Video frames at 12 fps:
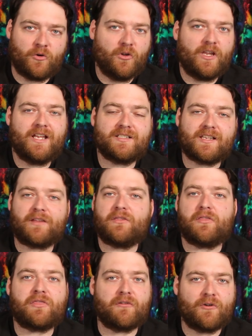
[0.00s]
early as like
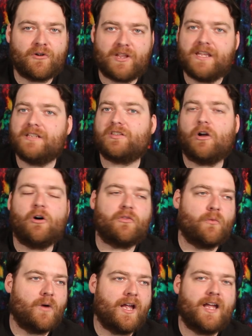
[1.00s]
the 30s all
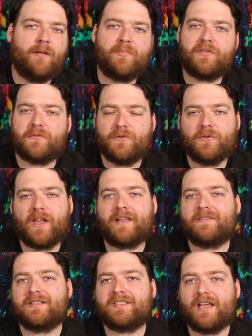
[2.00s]
the way up through
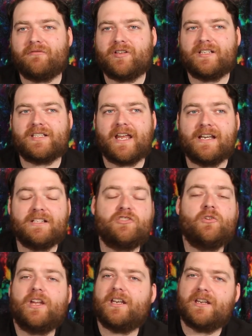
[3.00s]
like the 70s, 80s.
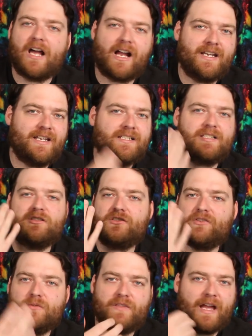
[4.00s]
You'll get 90s and
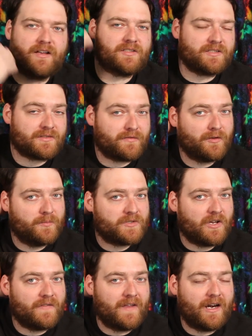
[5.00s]
2000s films
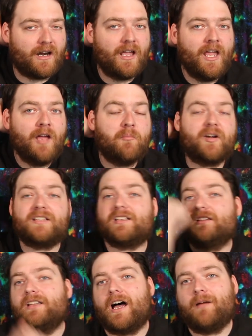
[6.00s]
on there, but it's a
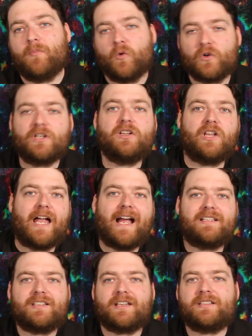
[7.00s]
lot more
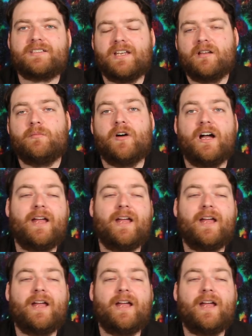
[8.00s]
classic cinema.